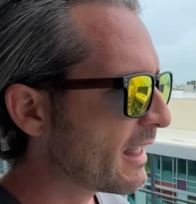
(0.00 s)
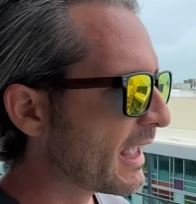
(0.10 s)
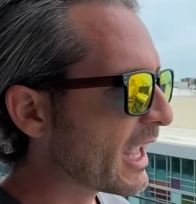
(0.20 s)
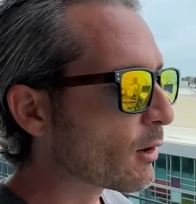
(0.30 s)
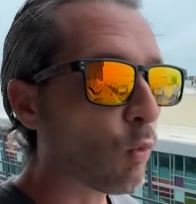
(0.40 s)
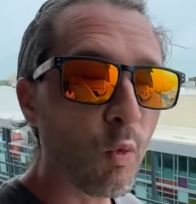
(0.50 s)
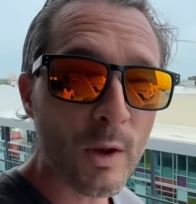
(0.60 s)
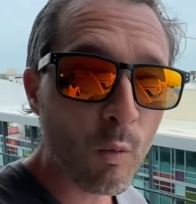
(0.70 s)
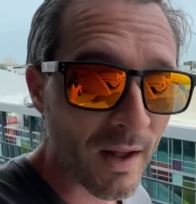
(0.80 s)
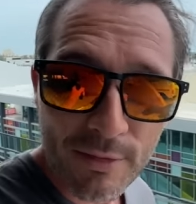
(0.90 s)
And
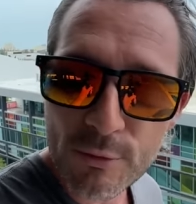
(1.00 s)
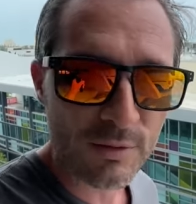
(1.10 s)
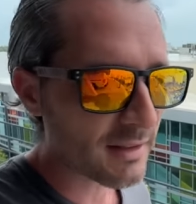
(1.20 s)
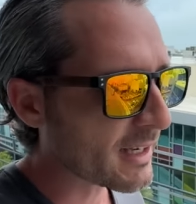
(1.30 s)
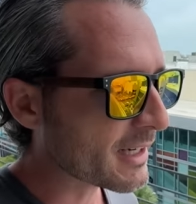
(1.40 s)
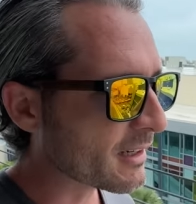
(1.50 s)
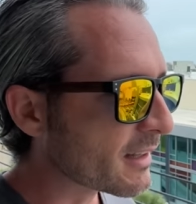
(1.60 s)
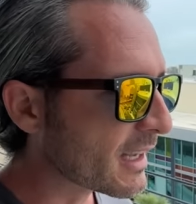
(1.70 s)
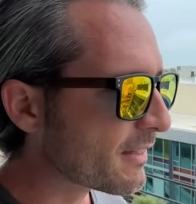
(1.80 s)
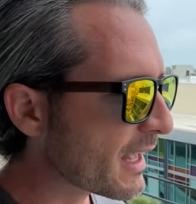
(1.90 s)
we went through the data
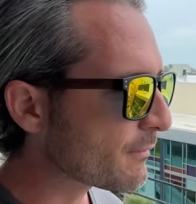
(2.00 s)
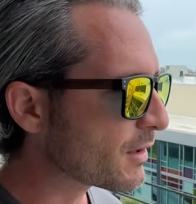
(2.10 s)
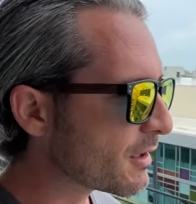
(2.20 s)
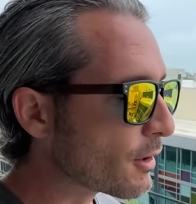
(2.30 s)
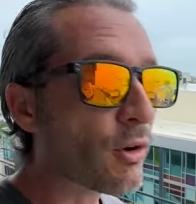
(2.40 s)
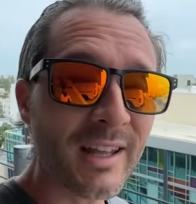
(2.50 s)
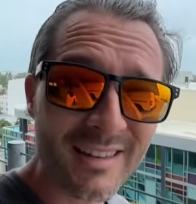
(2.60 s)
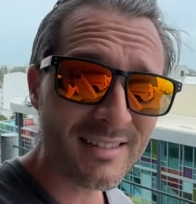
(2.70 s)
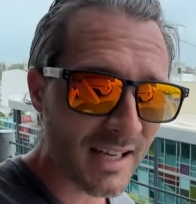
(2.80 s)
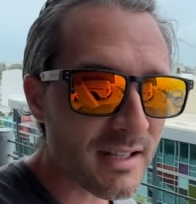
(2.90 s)
in that video
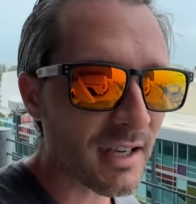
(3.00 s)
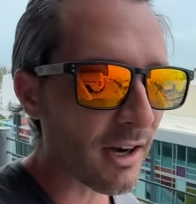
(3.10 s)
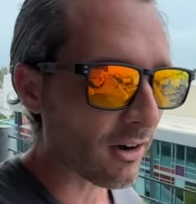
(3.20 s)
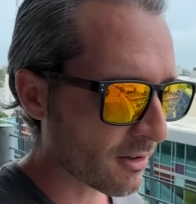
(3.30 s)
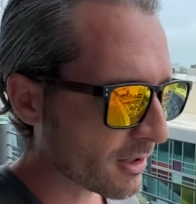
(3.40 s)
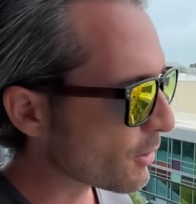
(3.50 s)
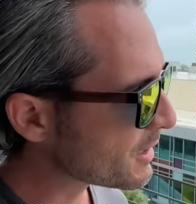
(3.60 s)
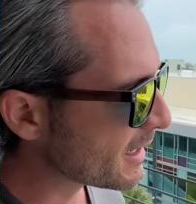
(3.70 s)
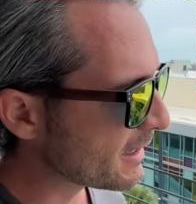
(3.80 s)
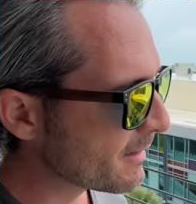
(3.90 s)
in detail,
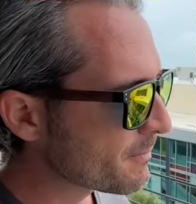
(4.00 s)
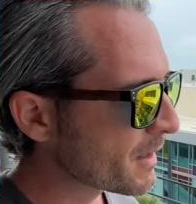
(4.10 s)
okay?